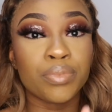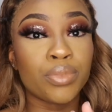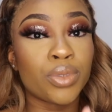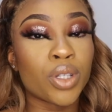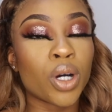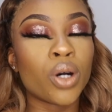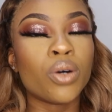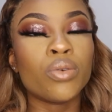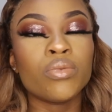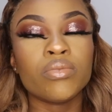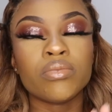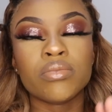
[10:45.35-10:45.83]

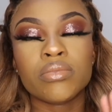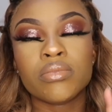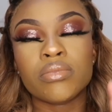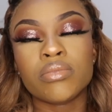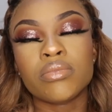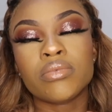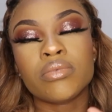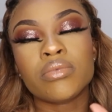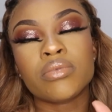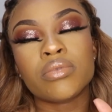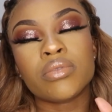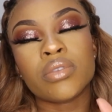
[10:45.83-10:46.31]
Don't
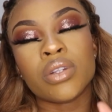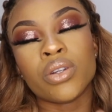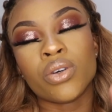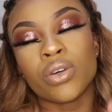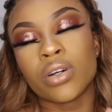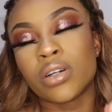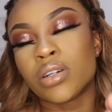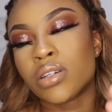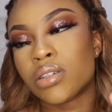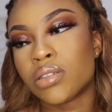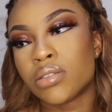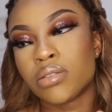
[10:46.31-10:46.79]

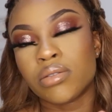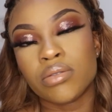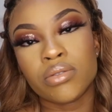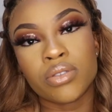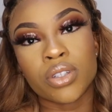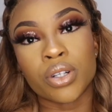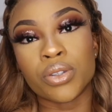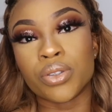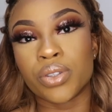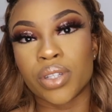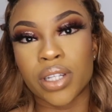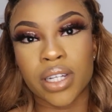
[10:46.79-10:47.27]
do
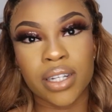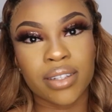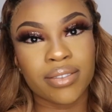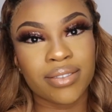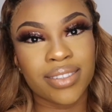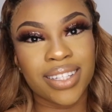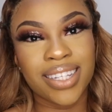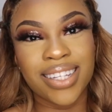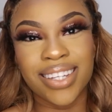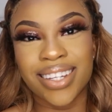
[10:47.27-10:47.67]
that.